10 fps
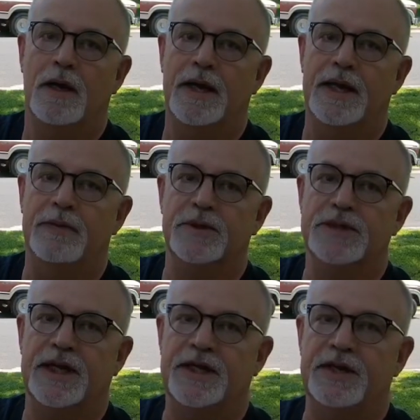and it will
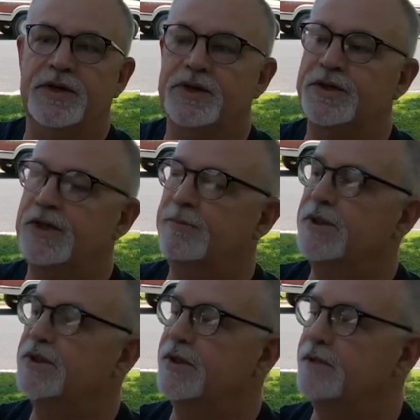tell you your
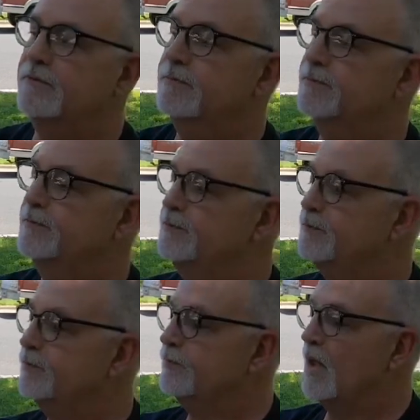temperature.
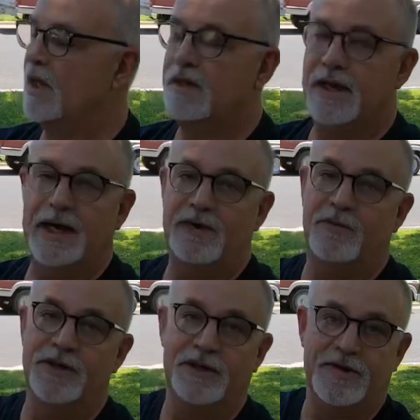
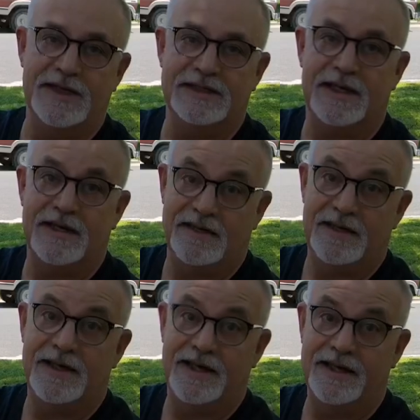91 degrees out here
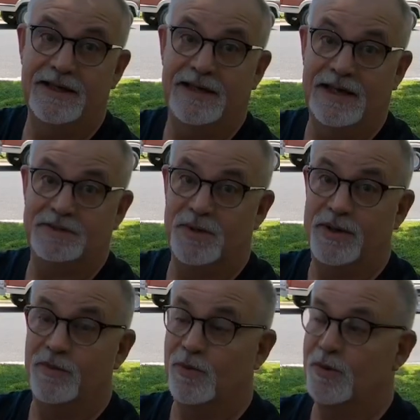today. That's
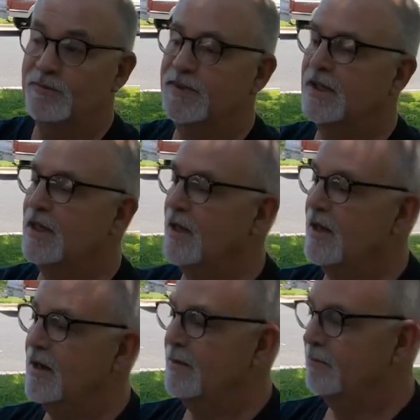pretty warm,
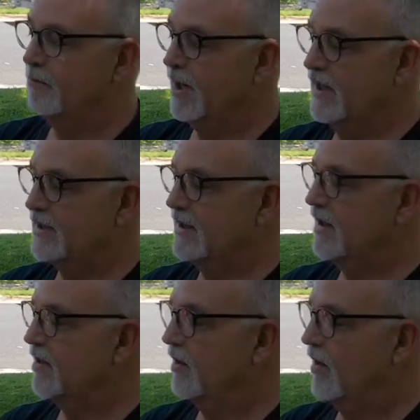but it's
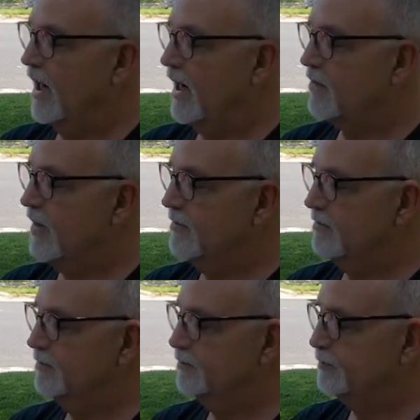accurate.
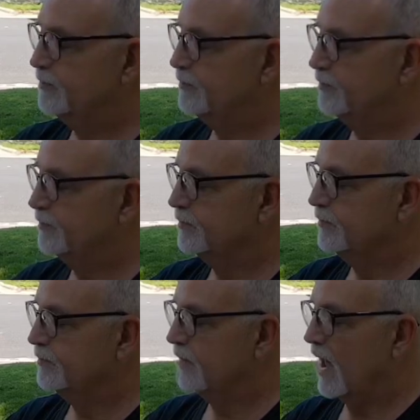
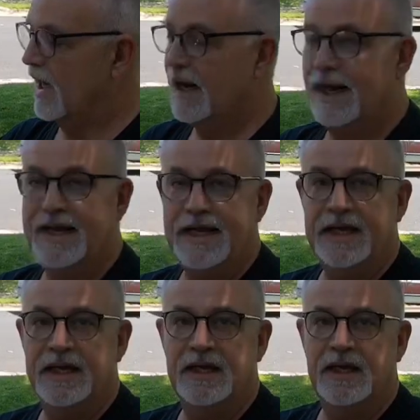I like
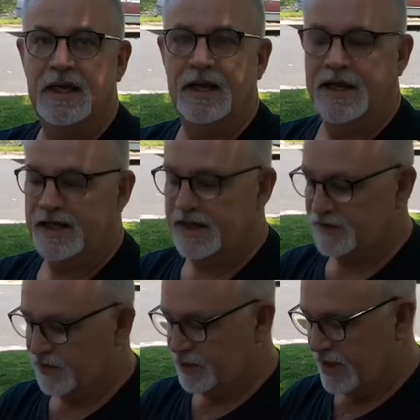it. It
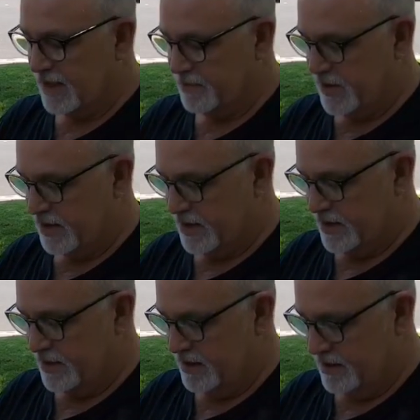gets the job done.